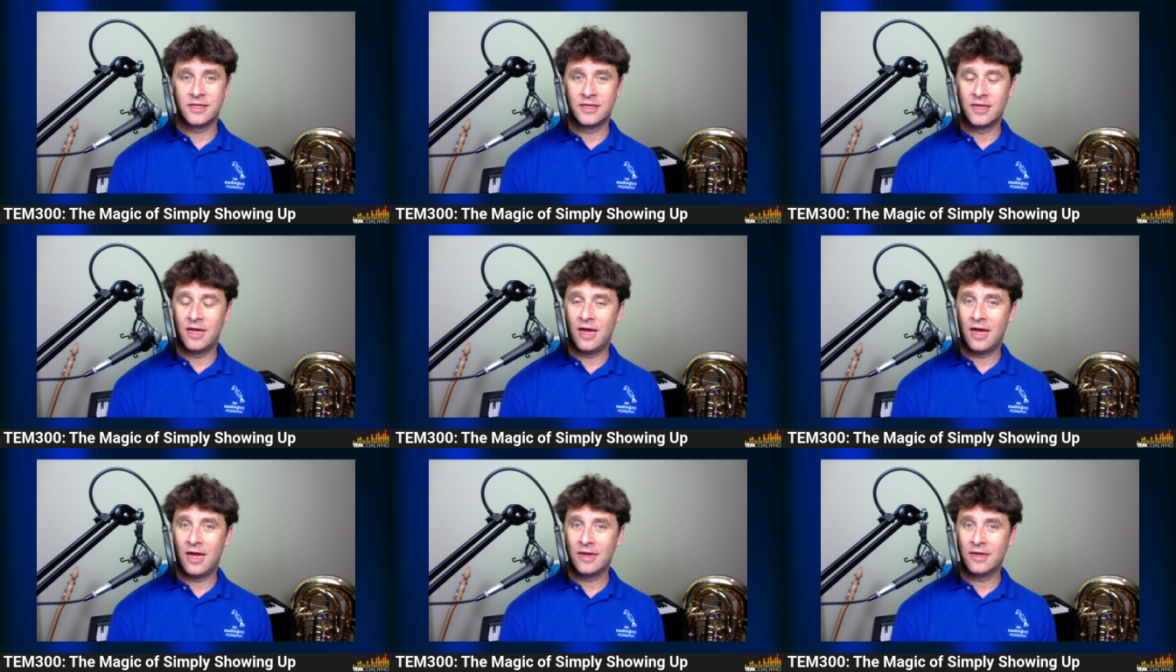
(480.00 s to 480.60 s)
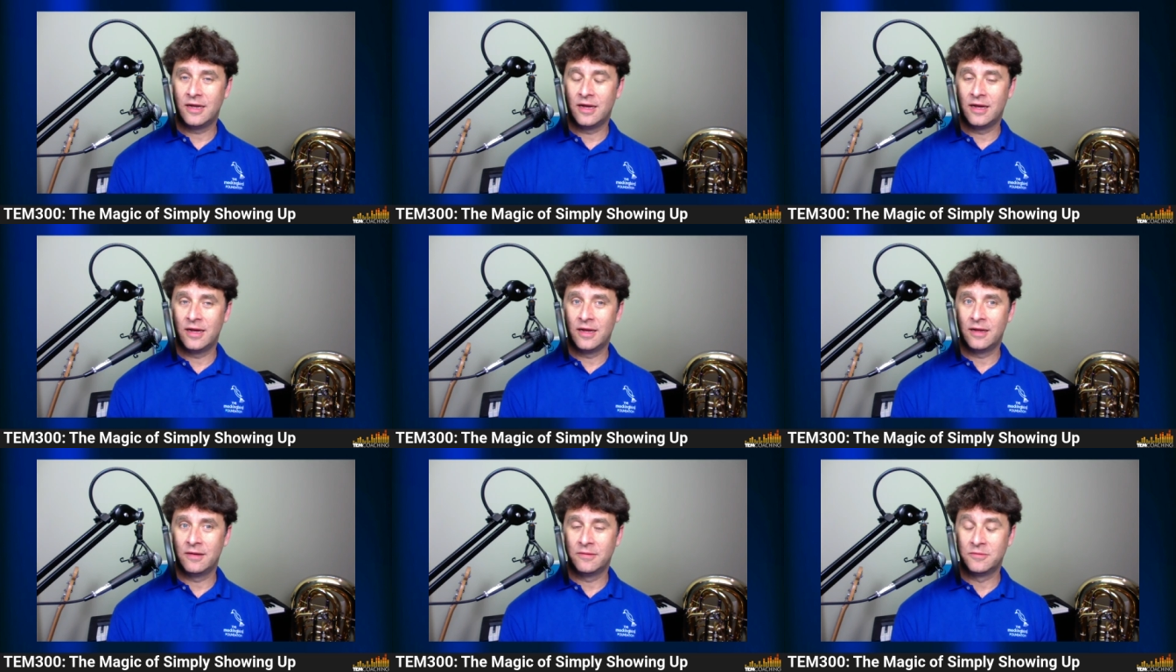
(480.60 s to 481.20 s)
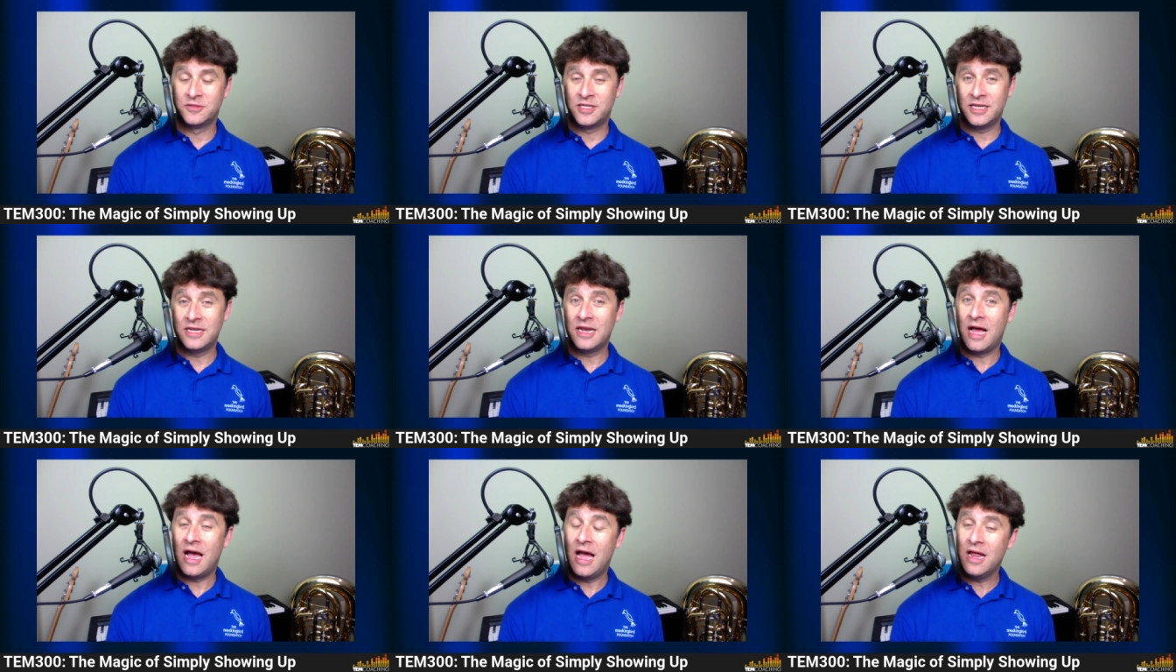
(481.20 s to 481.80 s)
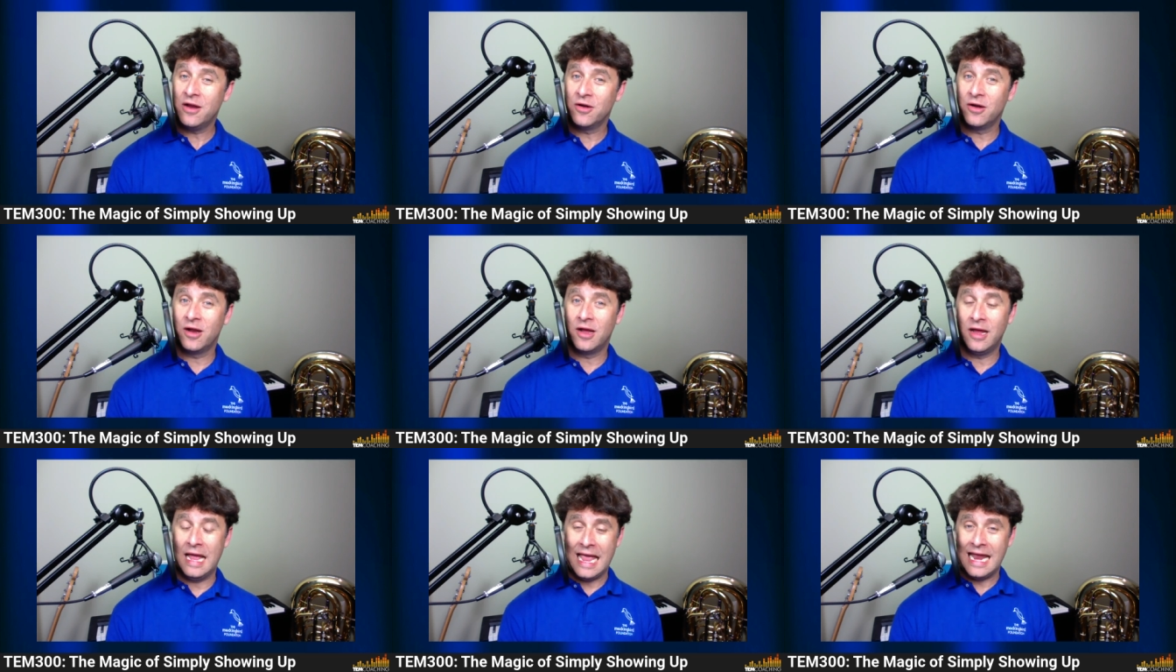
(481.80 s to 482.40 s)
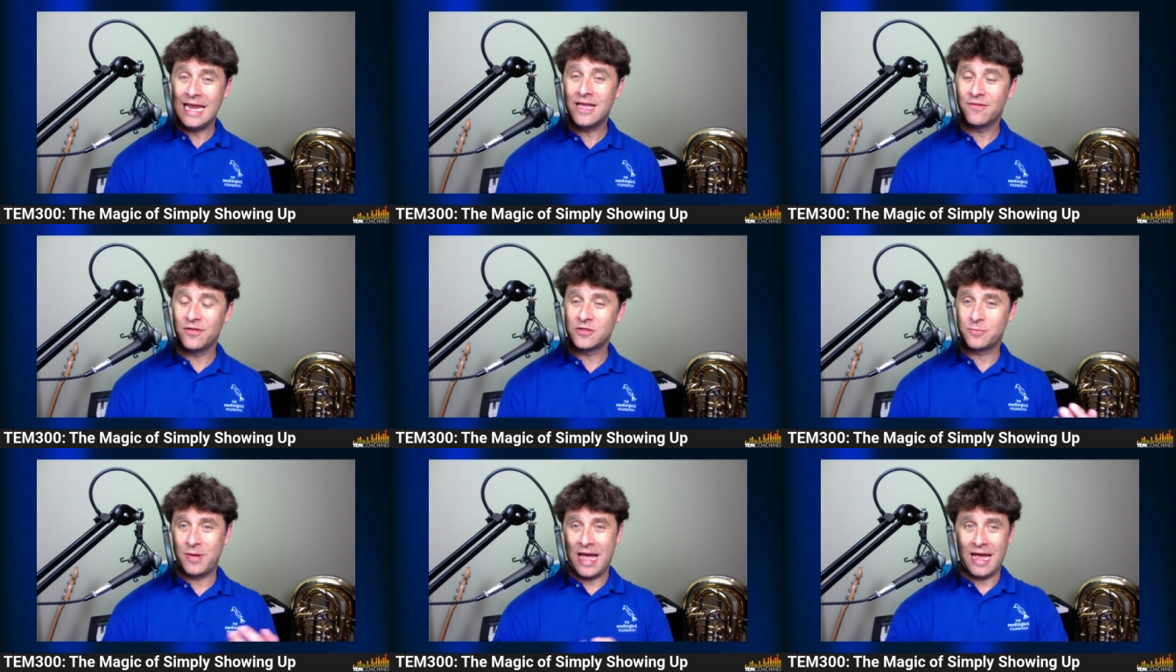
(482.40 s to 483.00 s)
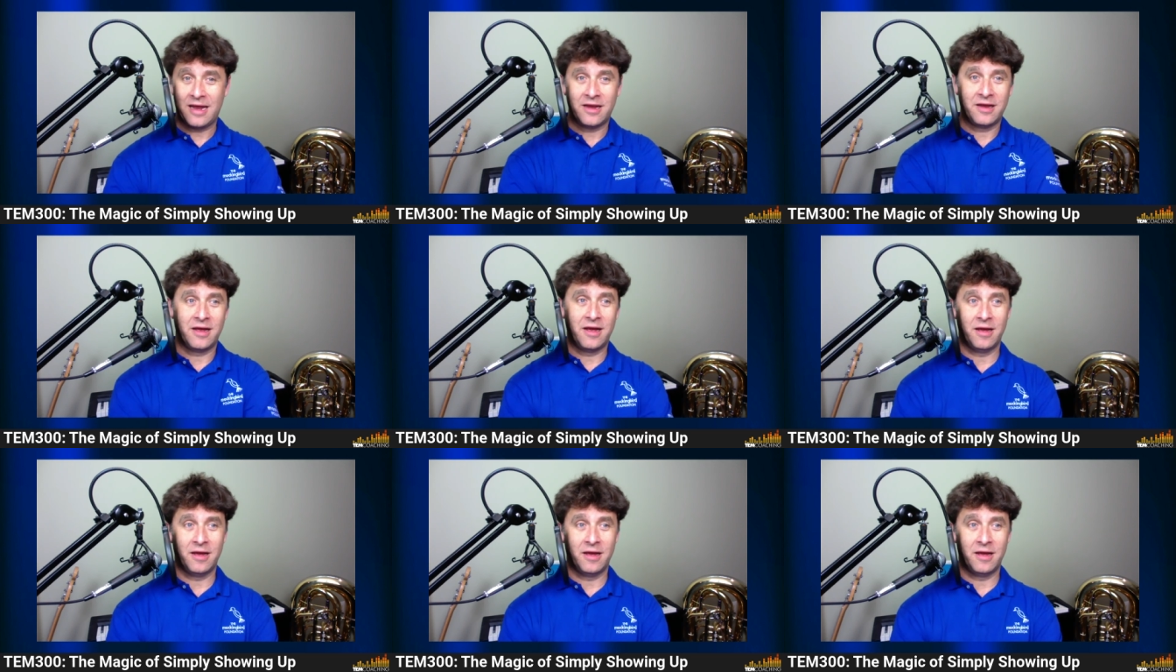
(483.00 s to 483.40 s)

did not uh, didn't hire any of us back,